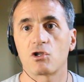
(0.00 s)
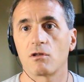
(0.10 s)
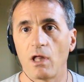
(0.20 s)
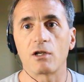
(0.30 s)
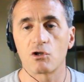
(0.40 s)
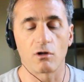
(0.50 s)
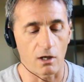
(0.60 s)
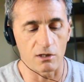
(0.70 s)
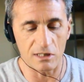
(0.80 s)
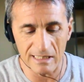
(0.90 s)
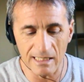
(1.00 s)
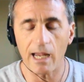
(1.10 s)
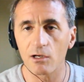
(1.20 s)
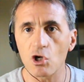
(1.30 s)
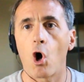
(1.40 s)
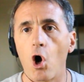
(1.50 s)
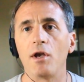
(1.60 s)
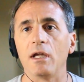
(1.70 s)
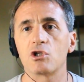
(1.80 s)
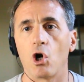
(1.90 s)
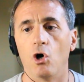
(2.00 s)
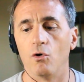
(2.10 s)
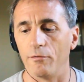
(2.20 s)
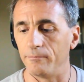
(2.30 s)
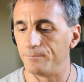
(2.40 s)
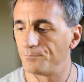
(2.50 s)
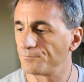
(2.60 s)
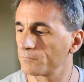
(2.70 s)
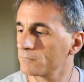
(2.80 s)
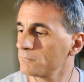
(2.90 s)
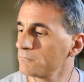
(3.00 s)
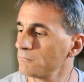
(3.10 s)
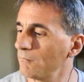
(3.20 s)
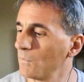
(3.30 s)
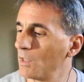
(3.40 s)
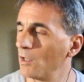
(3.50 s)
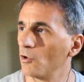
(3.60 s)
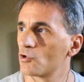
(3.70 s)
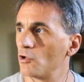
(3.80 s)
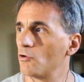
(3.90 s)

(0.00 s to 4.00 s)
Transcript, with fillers: It stands on its own. So you